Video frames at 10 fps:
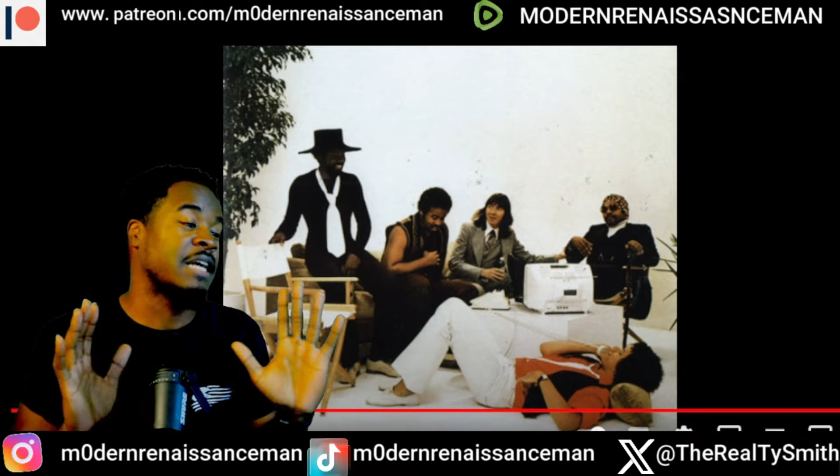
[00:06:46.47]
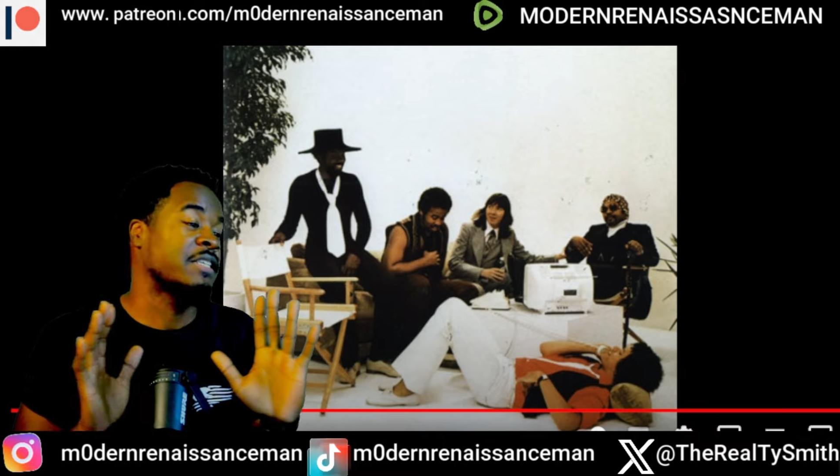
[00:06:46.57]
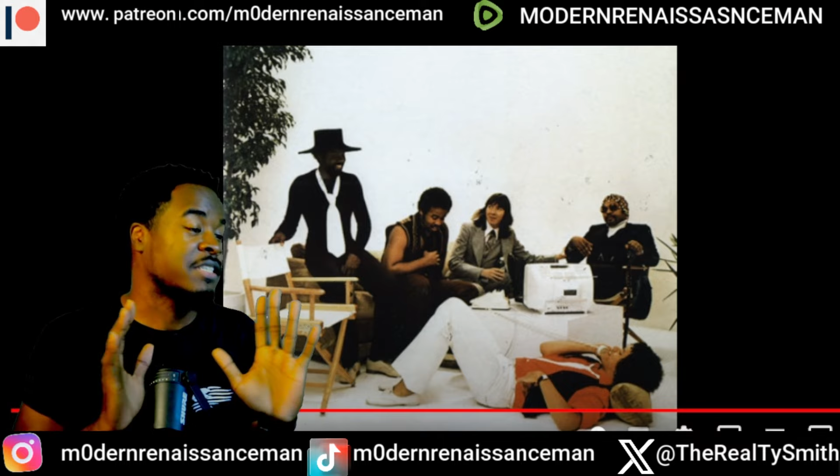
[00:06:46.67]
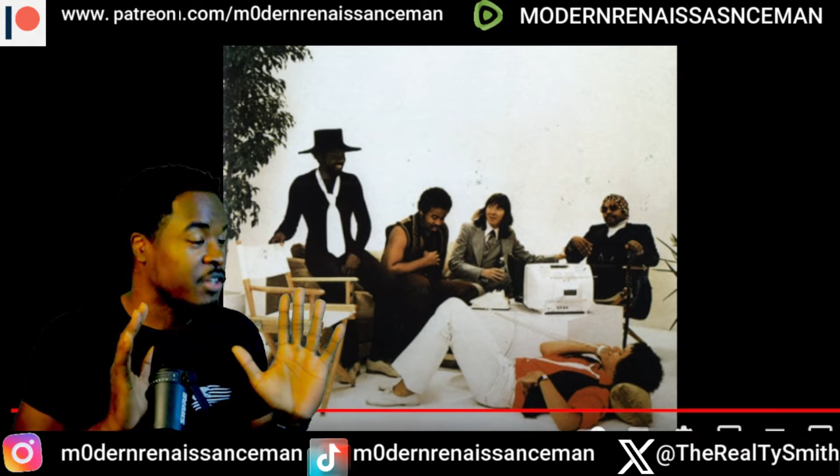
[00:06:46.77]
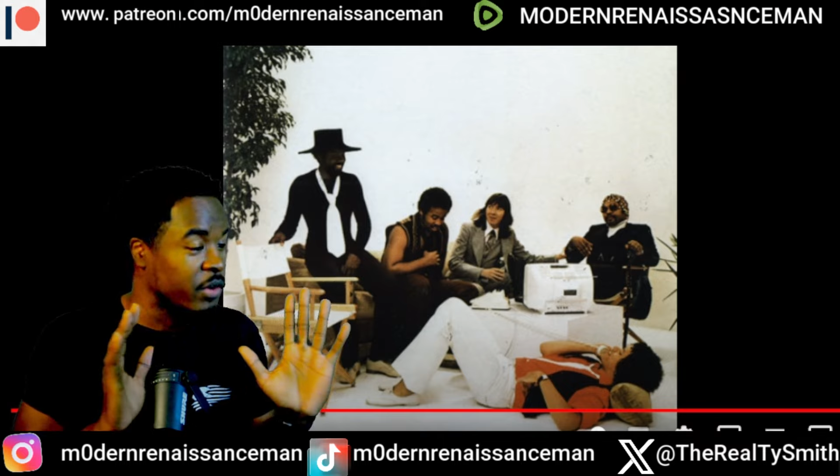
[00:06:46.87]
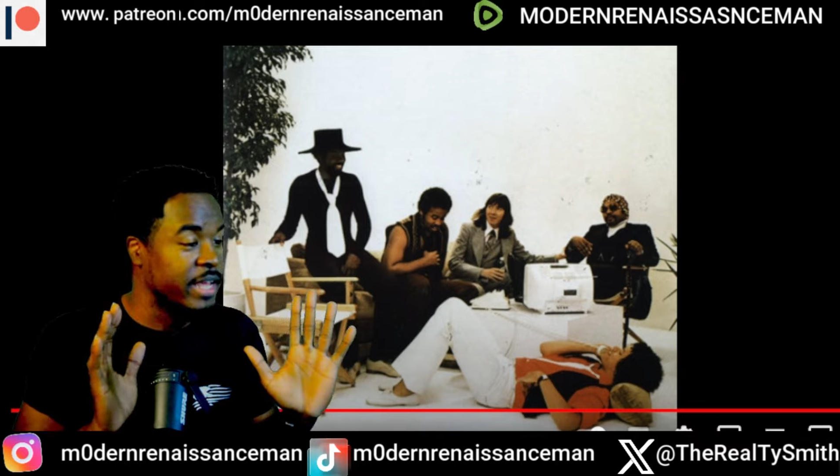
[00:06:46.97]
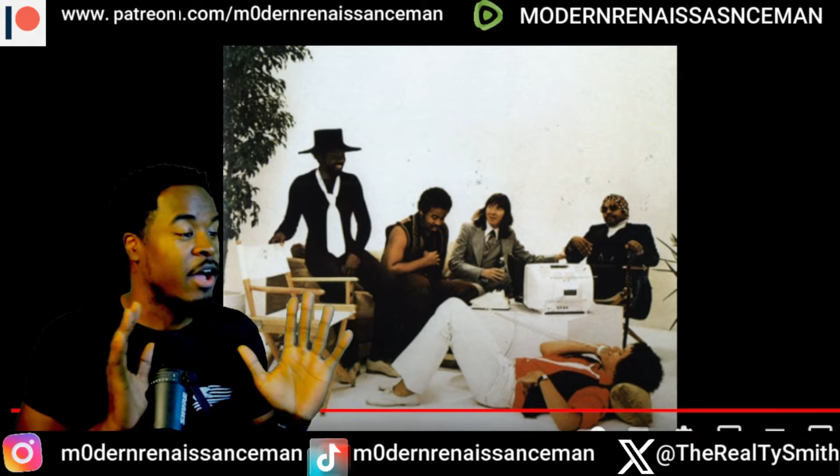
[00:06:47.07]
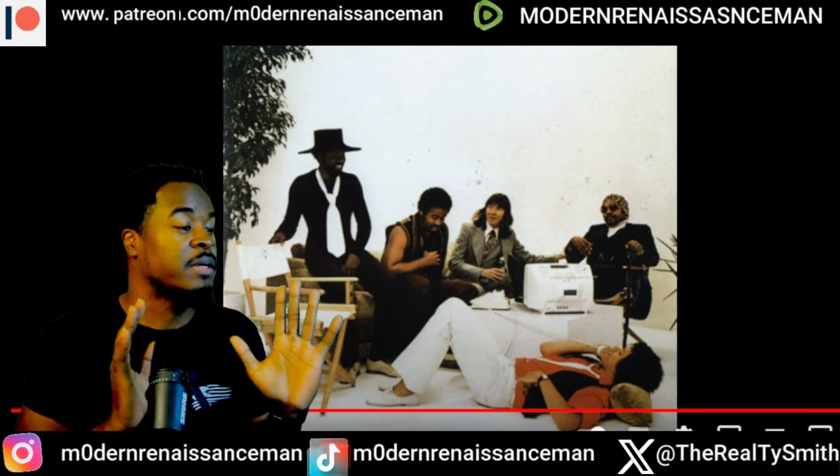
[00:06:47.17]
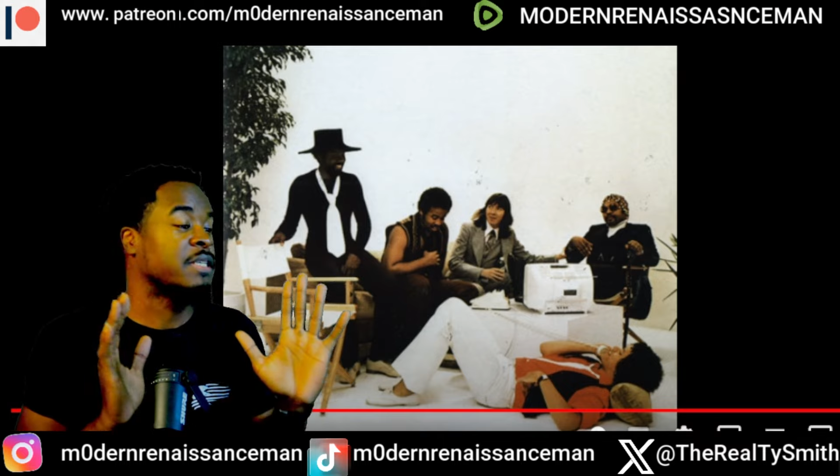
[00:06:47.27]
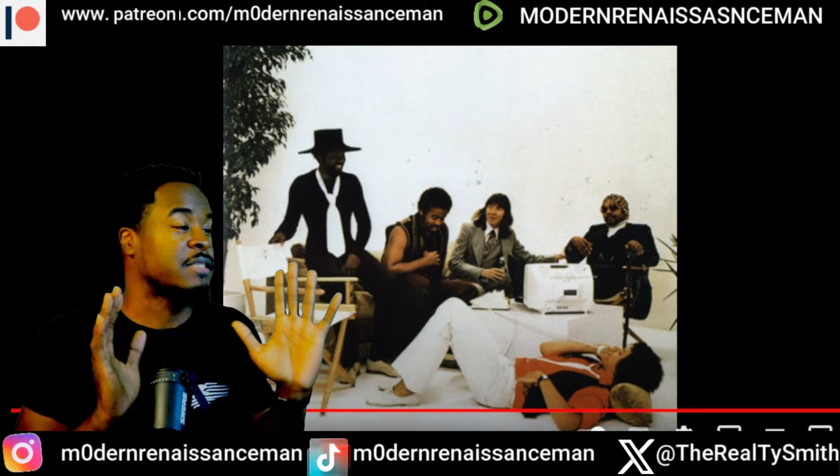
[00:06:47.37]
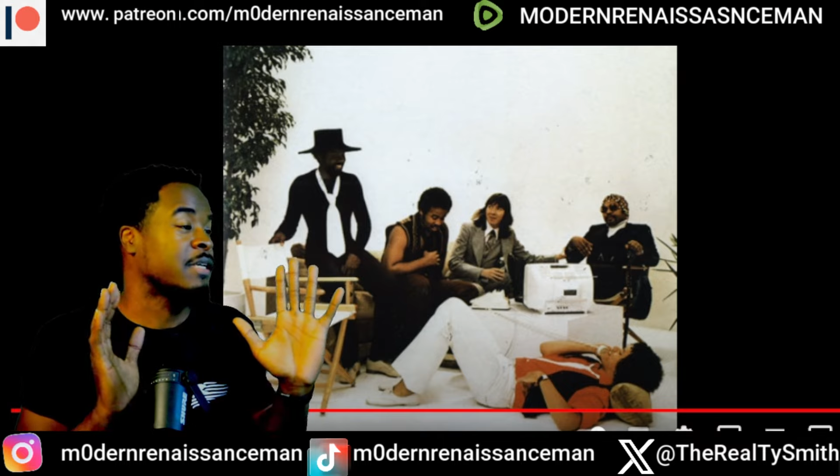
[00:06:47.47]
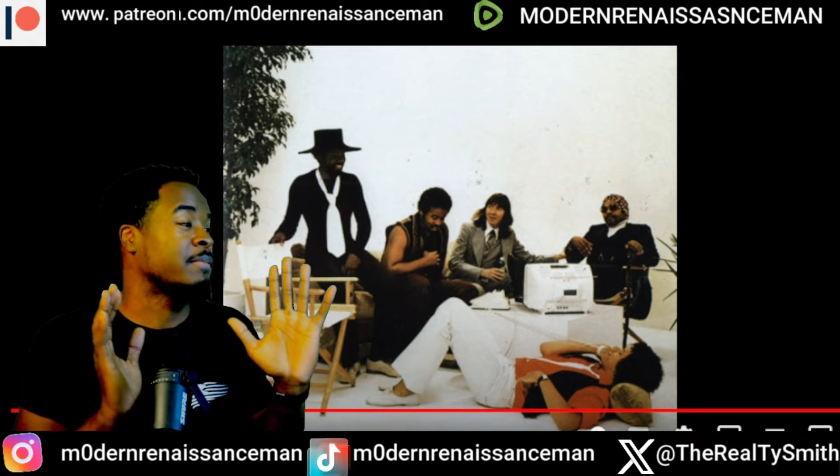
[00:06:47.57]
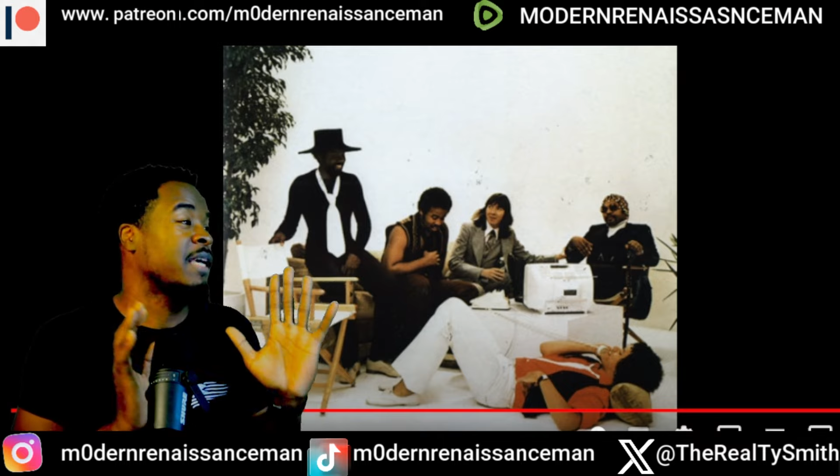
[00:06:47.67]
I just know they always did something.